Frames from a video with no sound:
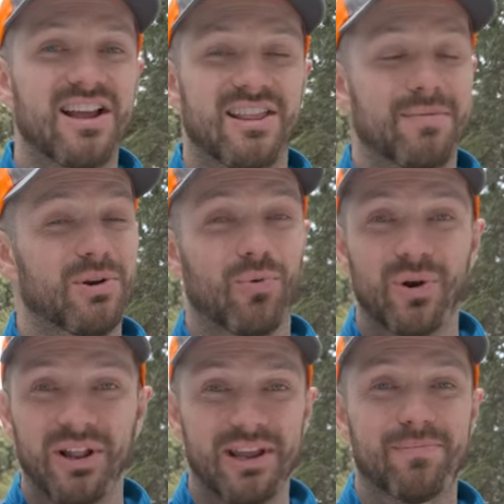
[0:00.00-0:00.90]
They've been
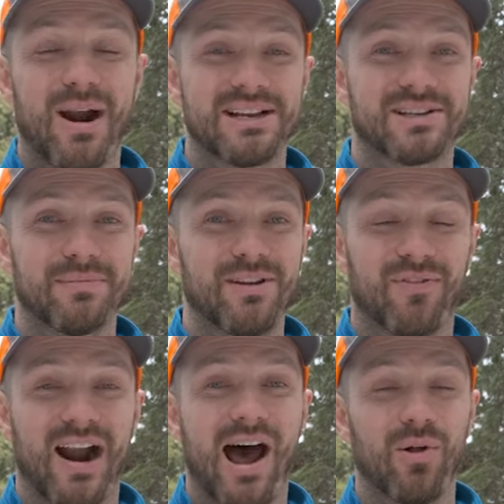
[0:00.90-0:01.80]
really impressing me
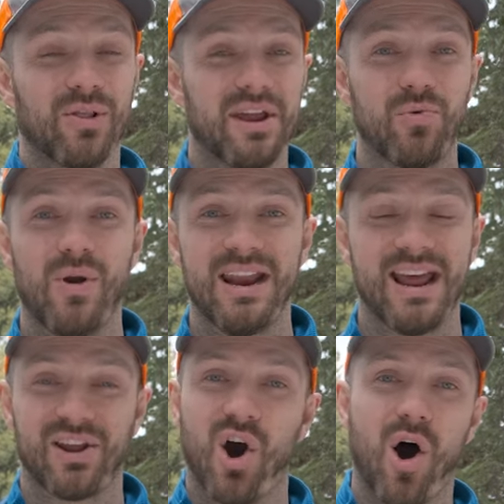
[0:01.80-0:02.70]
for how lightweight
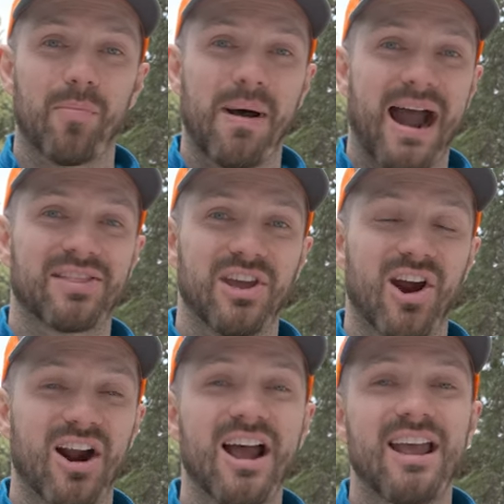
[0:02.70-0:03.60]
and compact they
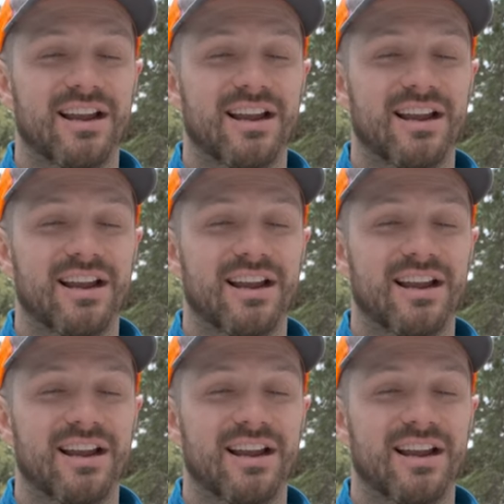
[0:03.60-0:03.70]
are.